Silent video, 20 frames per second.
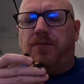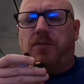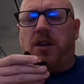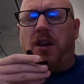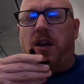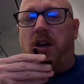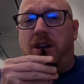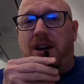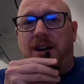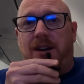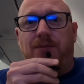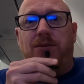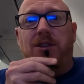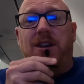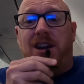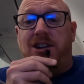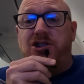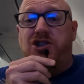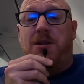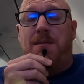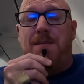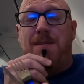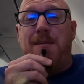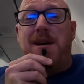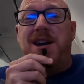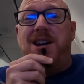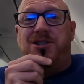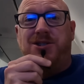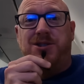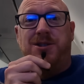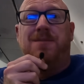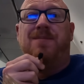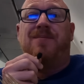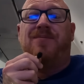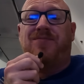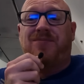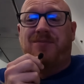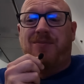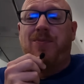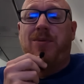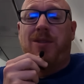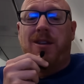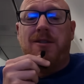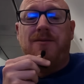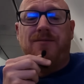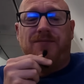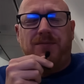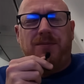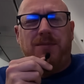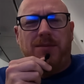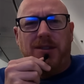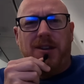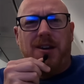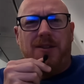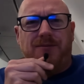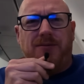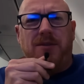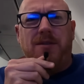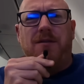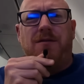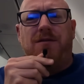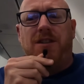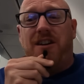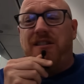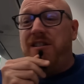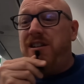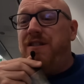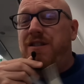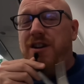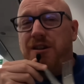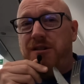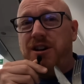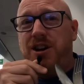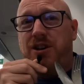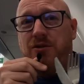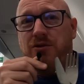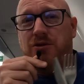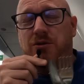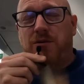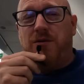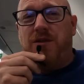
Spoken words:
Oh, that is amazing. Very, very good.